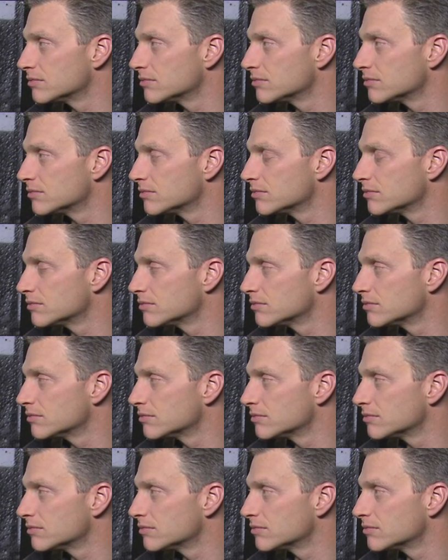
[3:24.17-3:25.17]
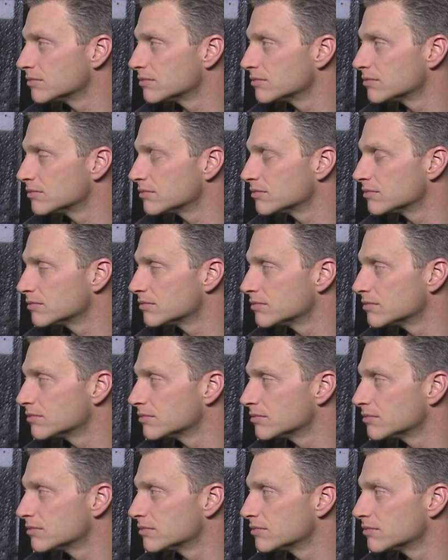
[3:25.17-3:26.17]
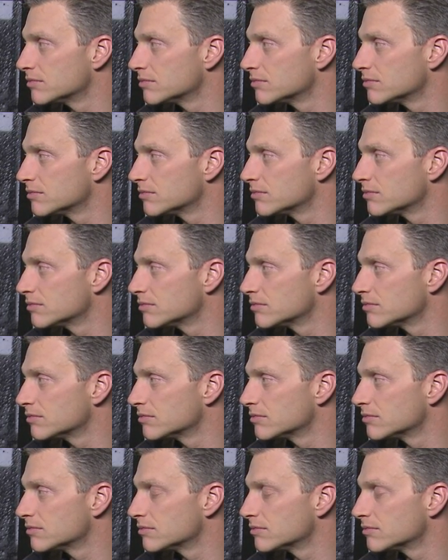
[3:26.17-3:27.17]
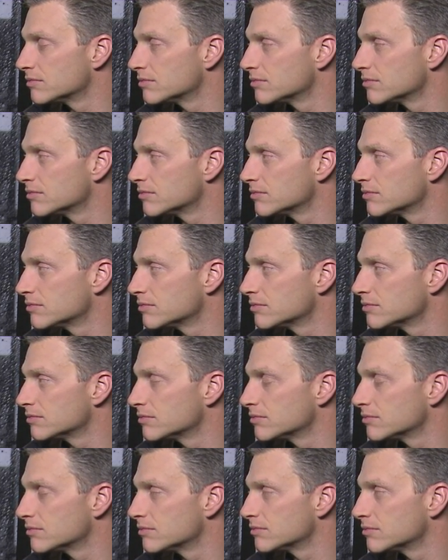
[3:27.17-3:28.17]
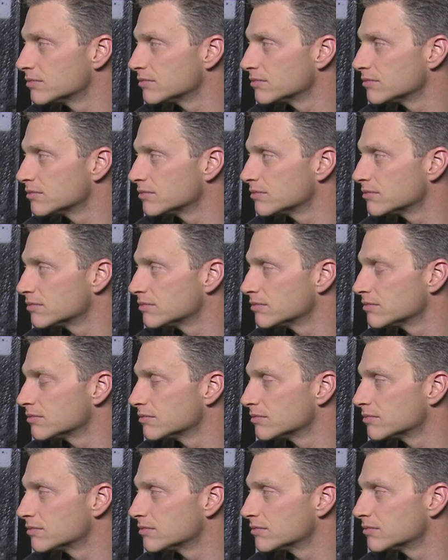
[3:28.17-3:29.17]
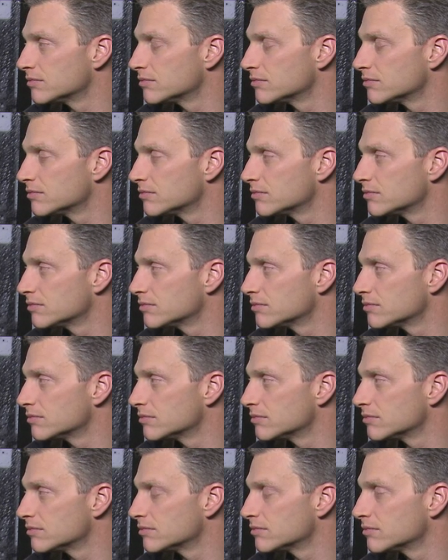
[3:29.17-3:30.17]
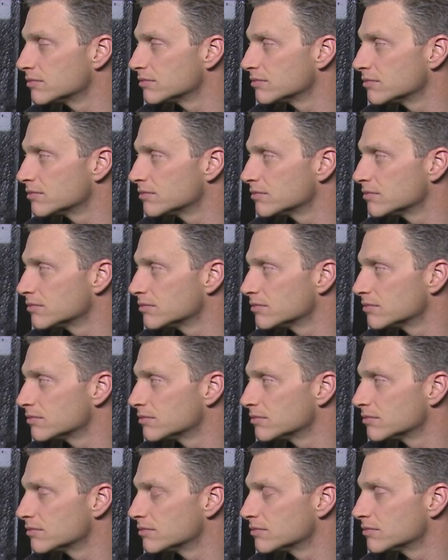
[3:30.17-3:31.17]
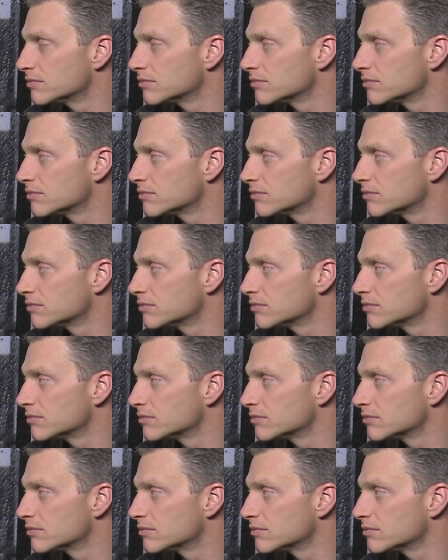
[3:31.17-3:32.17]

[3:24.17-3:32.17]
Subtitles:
This person isn't speaking.